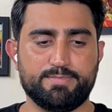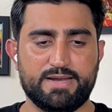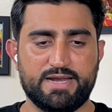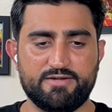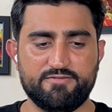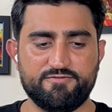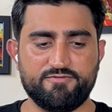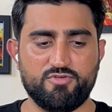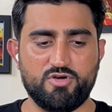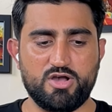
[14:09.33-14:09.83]

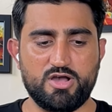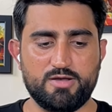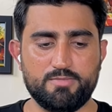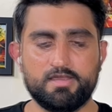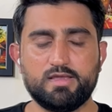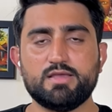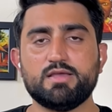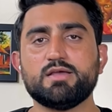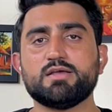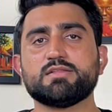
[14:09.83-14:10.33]
platform,
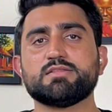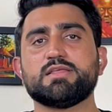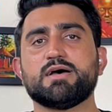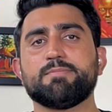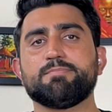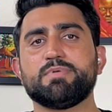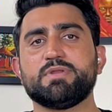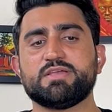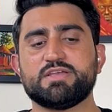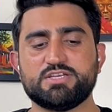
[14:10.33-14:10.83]
the
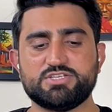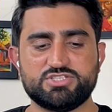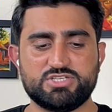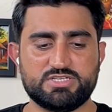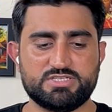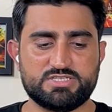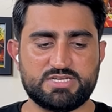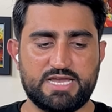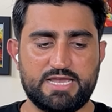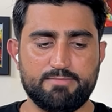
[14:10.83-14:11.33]

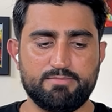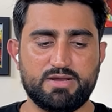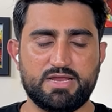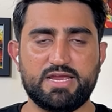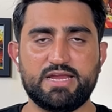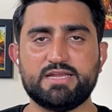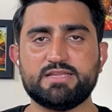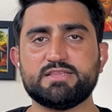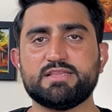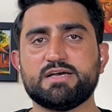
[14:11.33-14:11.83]
application timeline.